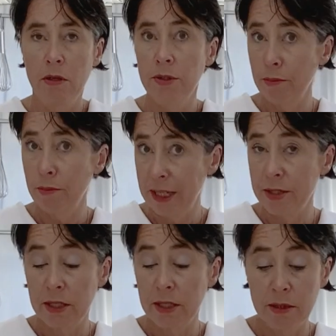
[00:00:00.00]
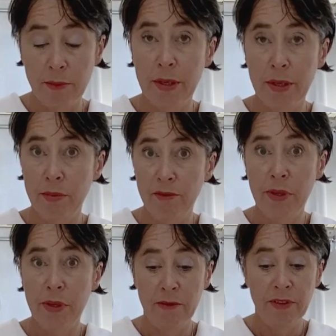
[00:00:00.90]
Some plastics that people have
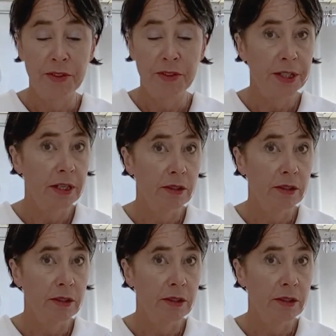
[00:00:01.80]
been inventing